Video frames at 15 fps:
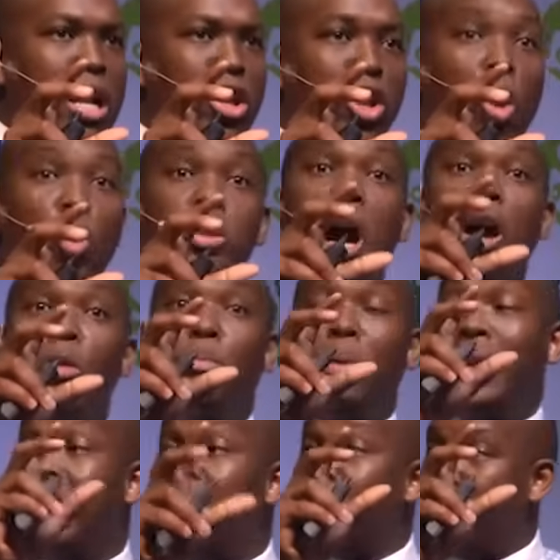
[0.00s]
knows how to
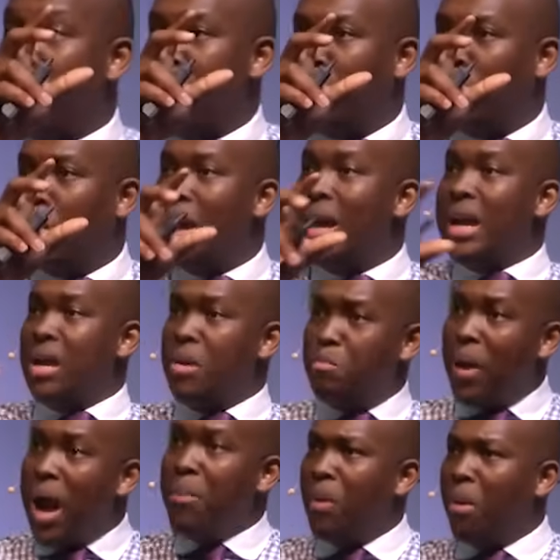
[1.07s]
police people in
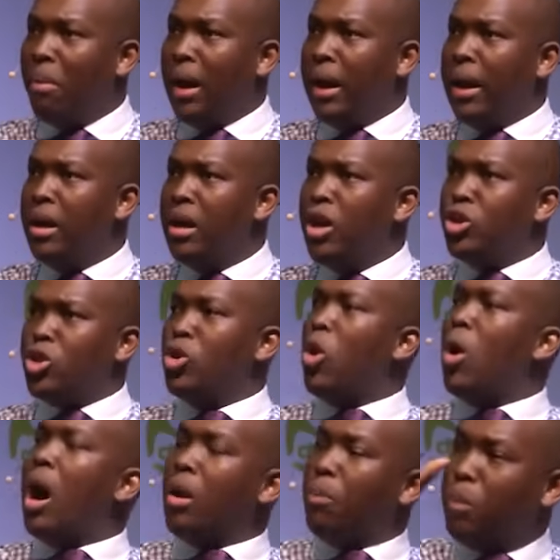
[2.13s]
paper money, to know
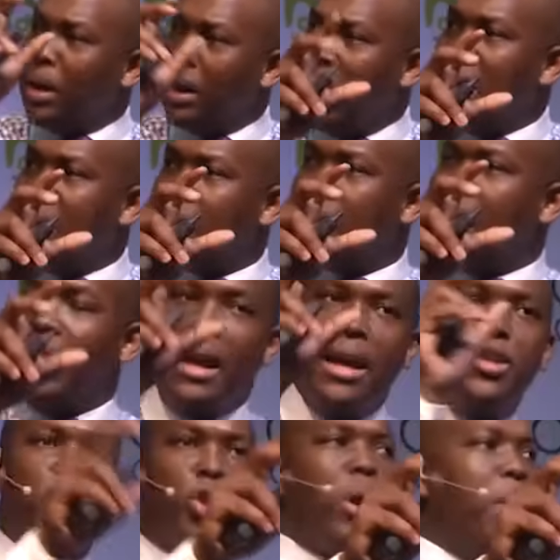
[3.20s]
how to police and
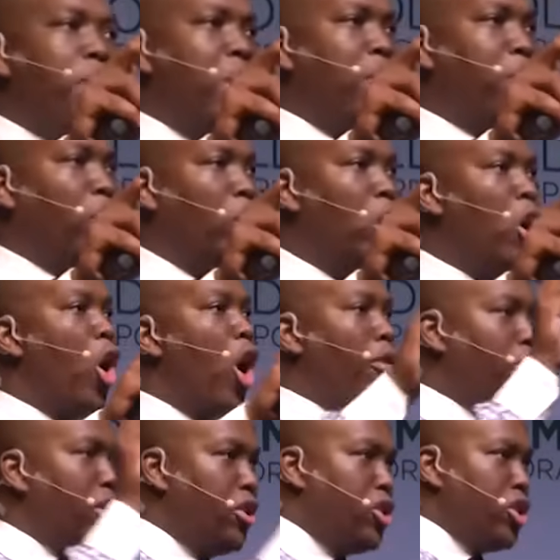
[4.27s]
integrate people on
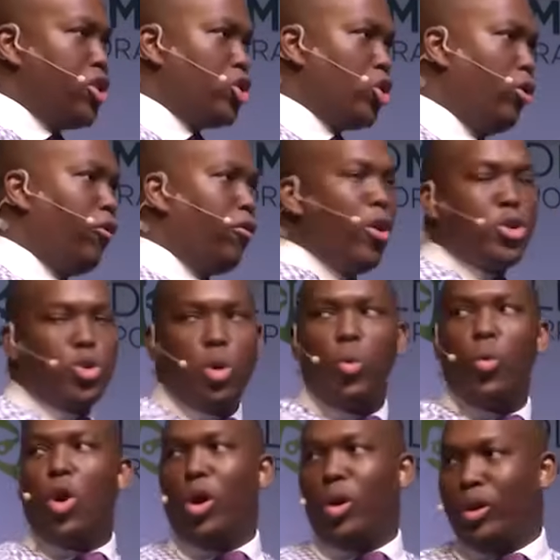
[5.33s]
the digital virtual
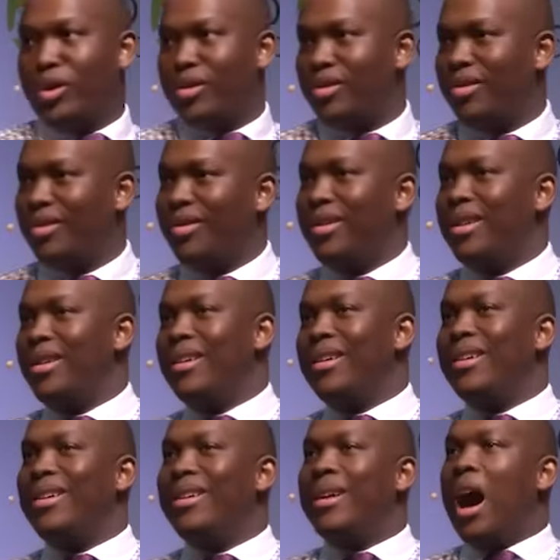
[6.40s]
world?
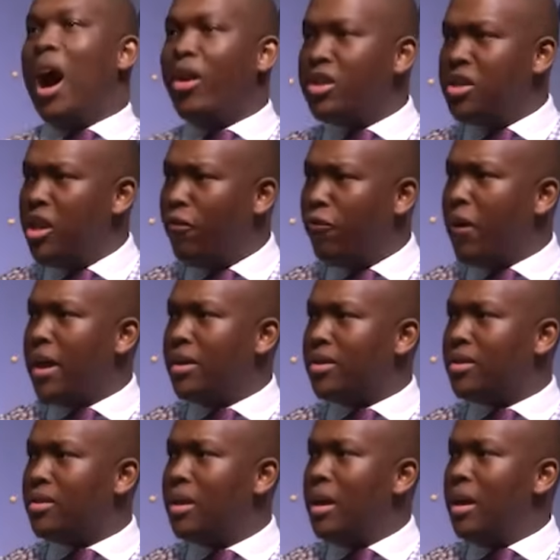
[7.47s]
How does he
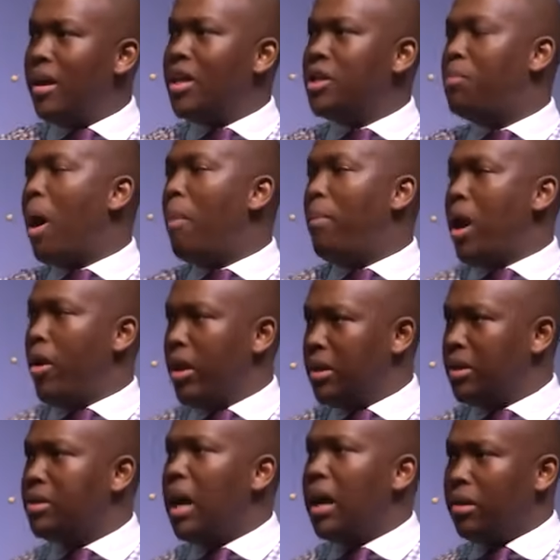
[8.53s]
face his
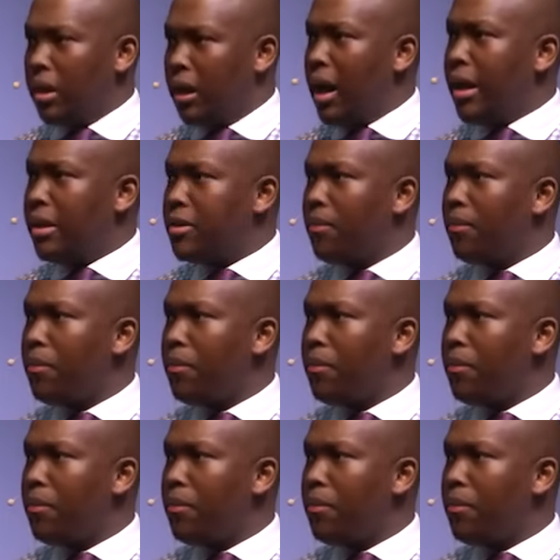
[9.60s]
barbarians at the gate?